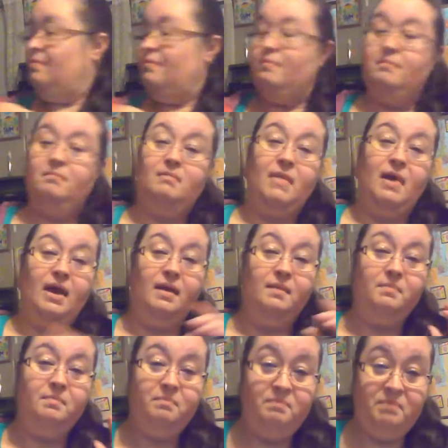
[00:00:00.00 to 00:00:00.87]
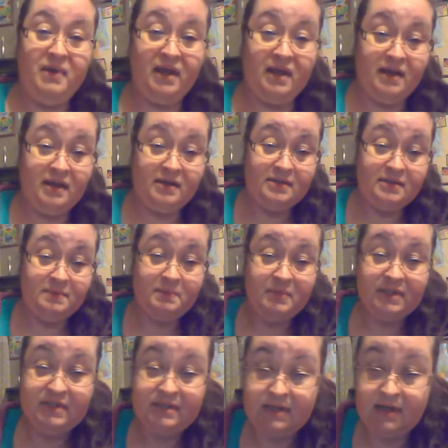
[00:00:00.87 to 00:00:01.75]
My biggest
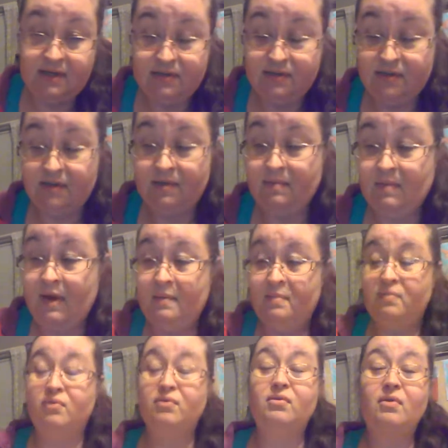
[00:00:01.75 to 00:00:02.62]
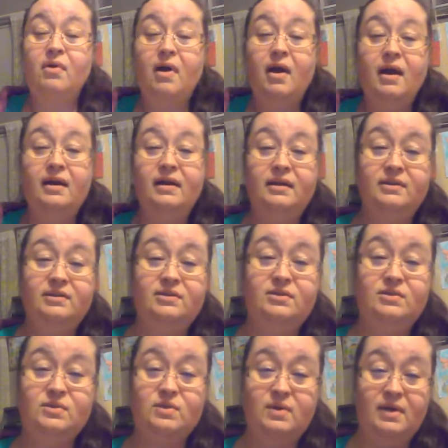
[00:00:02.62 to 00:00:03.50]
possession, my pride
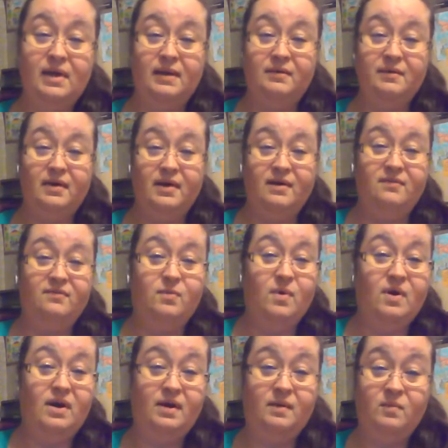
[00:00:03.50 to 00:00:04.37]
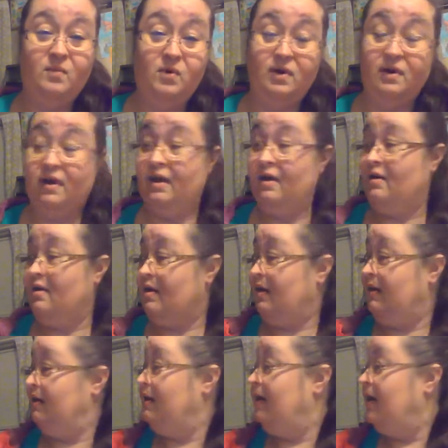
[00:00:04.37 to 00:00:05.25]
and joy of what I'm working
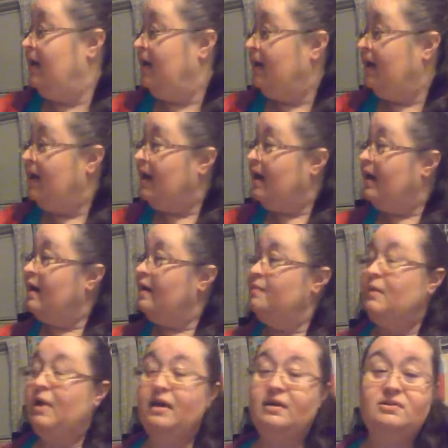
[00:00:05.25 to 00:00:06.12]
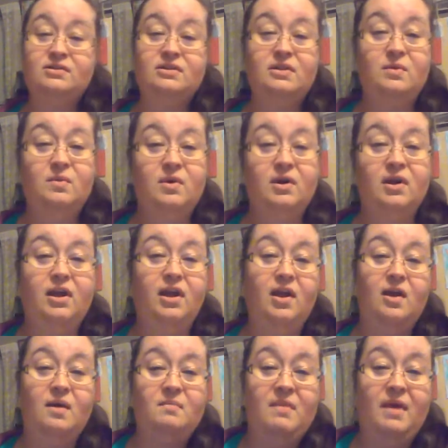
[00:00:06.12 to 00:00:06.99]
on. I'm actually
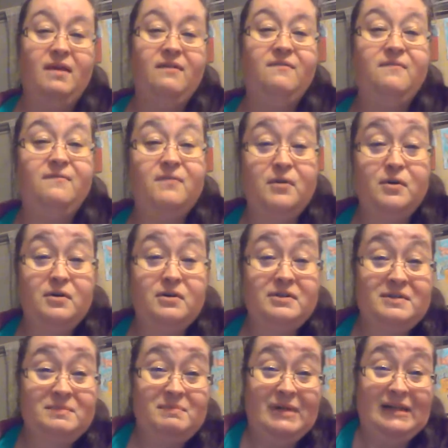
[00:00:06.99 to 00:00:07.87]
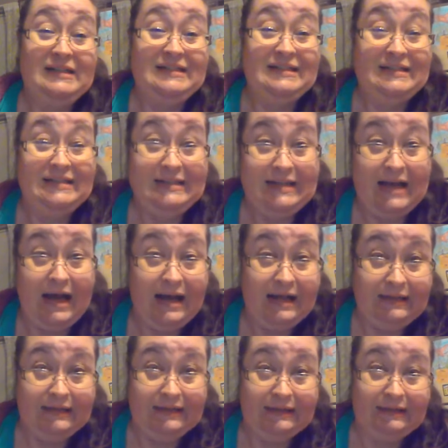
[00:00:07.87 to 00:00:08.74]
working on my first
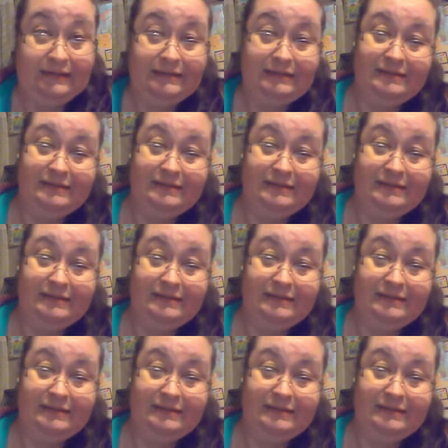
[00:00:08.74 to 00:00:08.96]
mandala